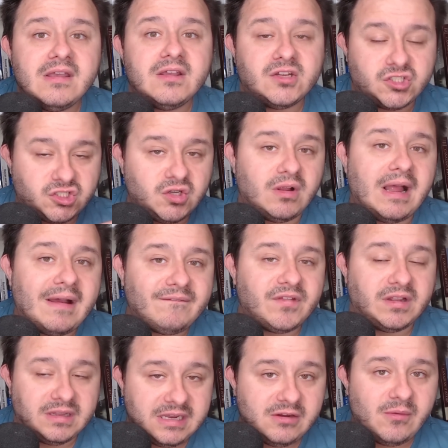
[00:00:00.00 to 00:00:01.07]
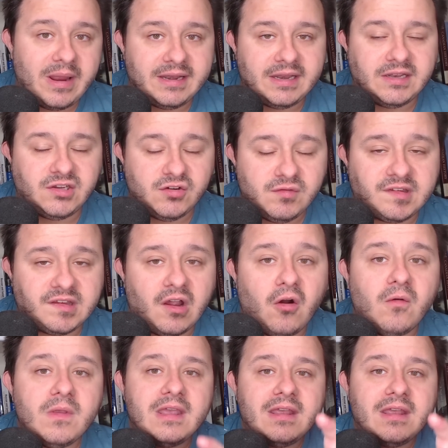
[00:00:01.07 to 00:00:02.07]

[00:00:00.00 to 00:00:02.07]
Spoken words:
she'll have the leeway to do so.